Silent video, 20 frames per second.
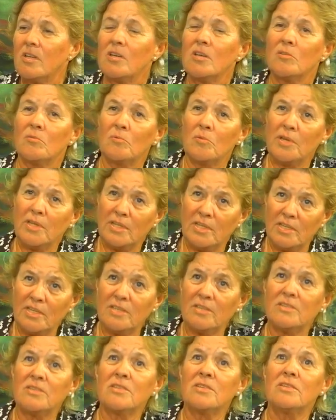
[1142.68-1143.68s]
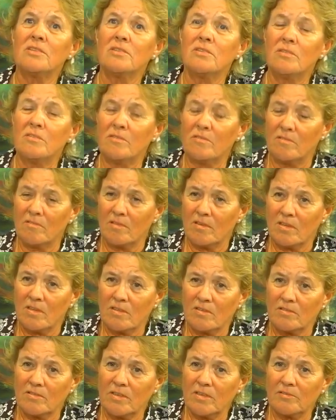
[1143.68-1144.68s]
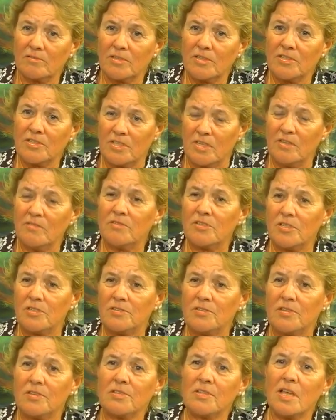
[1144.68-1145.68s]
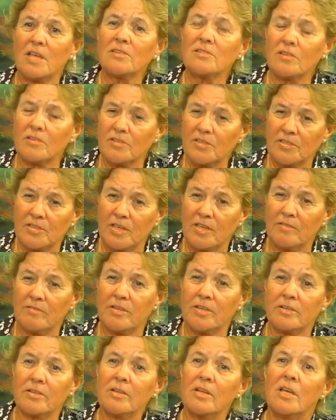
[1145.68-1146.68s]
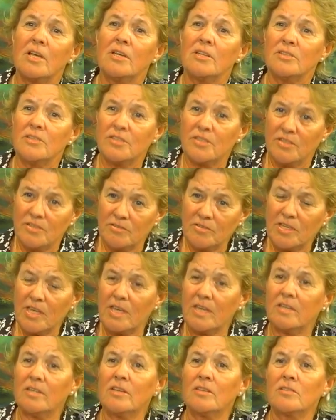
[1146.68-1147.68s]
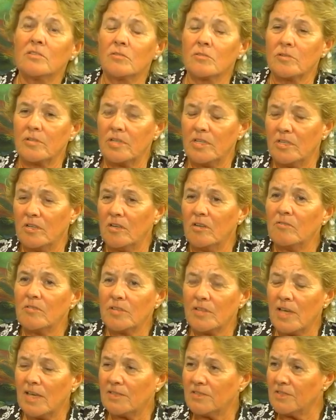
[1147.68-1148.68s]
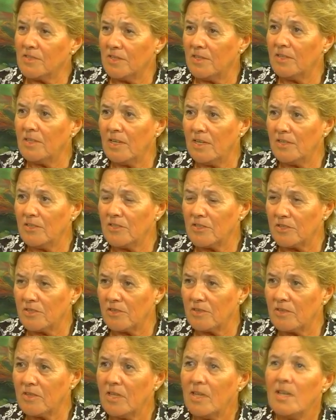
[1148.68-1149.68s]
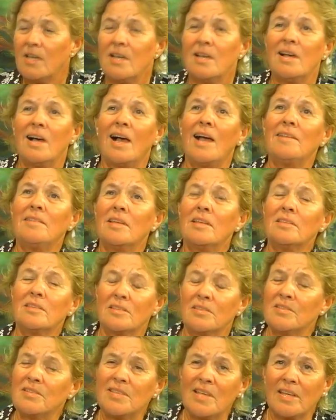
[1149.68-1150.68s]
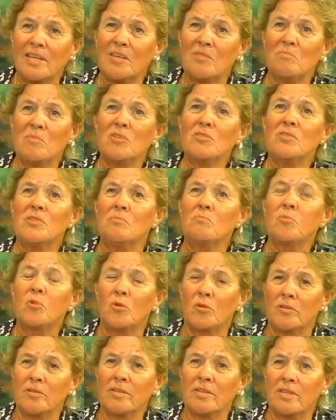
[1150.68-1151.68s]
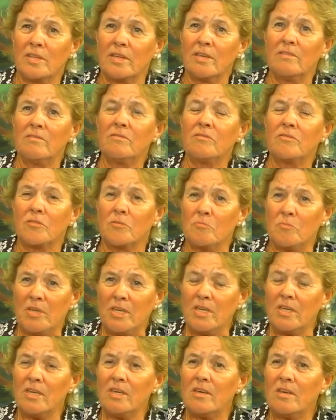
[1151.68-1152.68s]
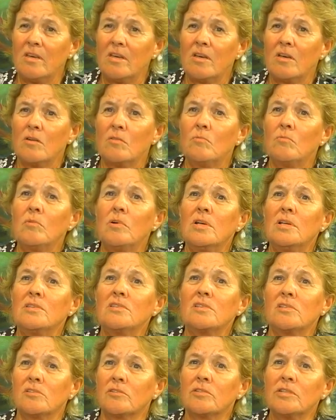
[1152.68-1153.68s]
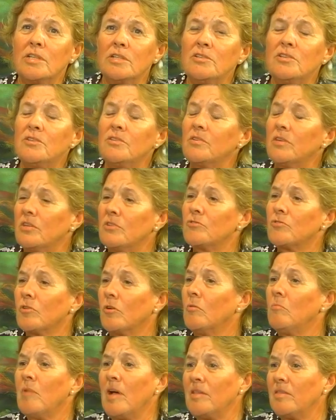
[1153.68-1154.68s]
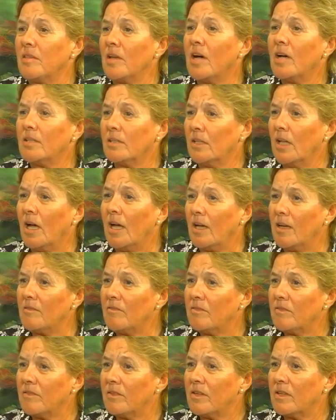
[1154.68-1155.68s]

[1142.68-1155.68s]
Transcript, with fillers: we need to receive Jesus as our Savior to gain authority over that sin nature. I think the second most important thing for me was learning to control my thought life.